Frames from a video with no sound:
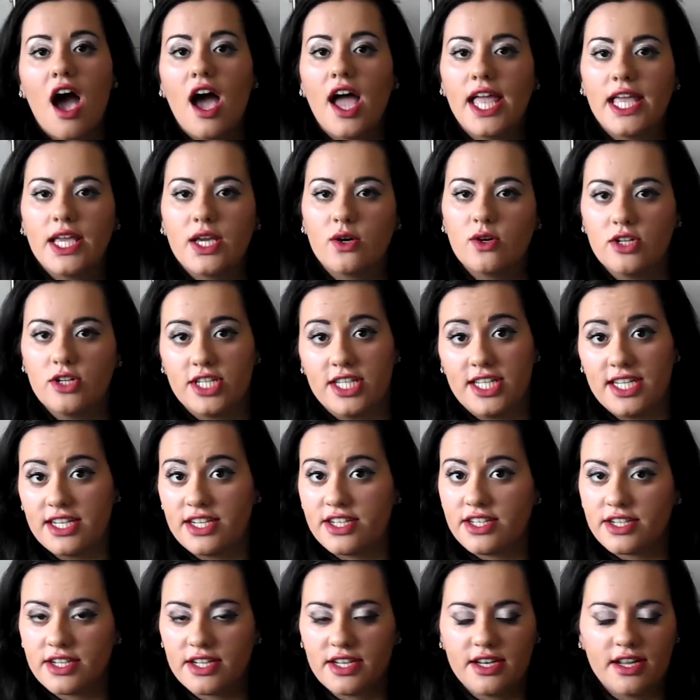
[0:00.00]
I got
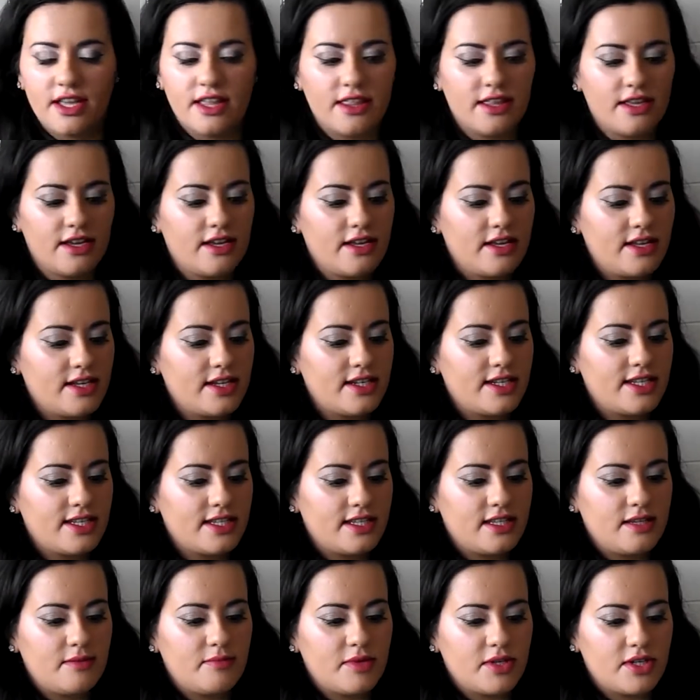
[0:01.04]
yet another
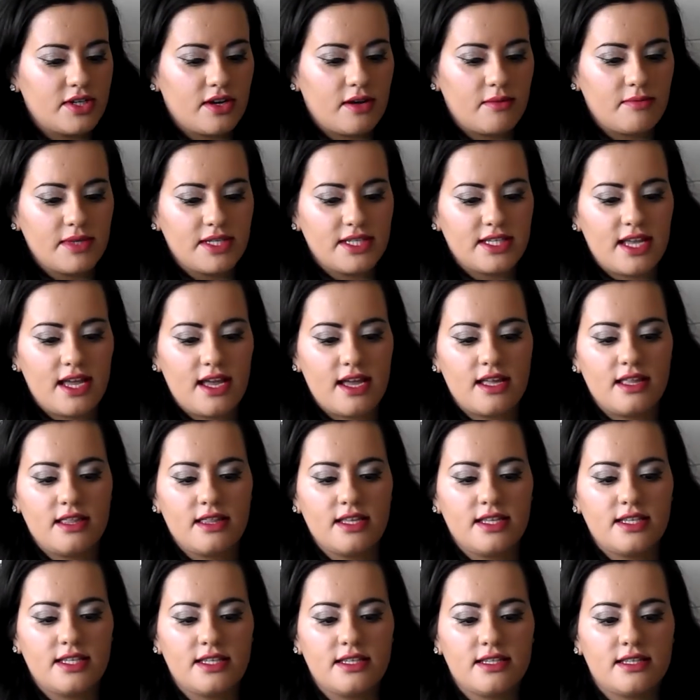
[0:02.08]
Disney pajama set.
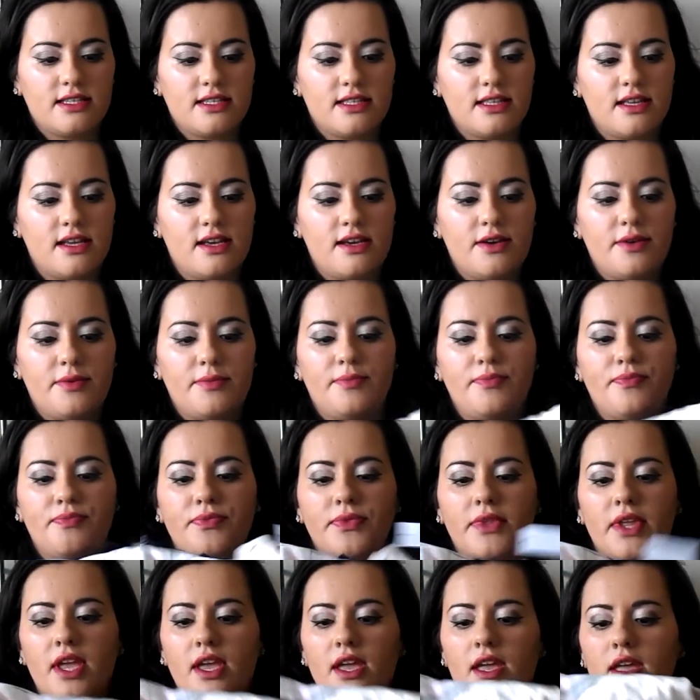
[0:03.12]
This is the
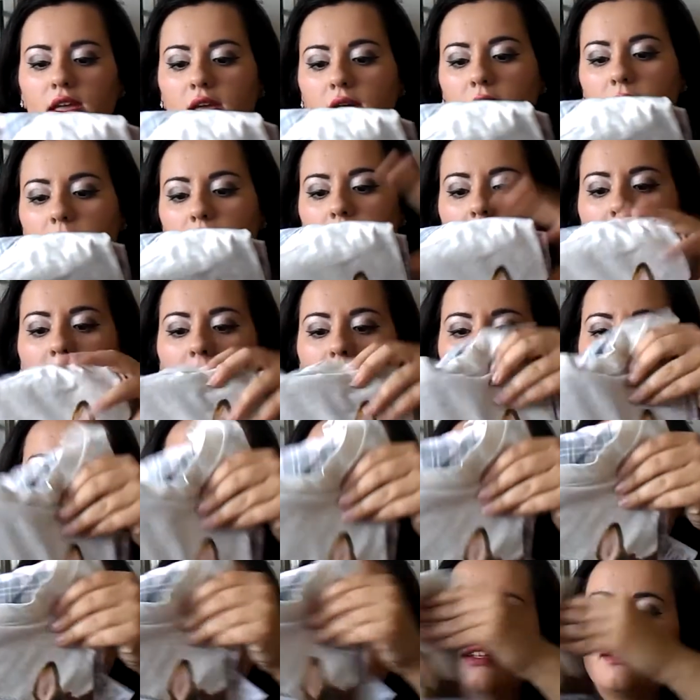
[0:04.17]
Bambi
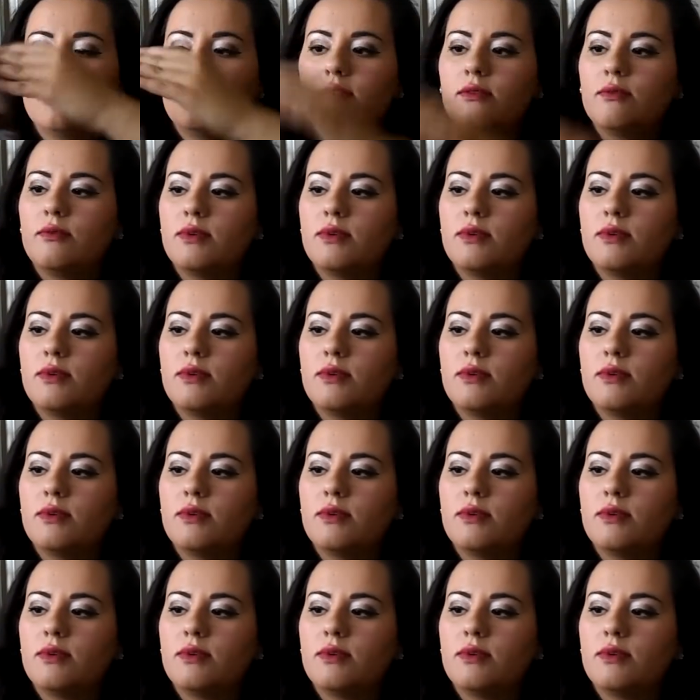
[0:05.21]
one,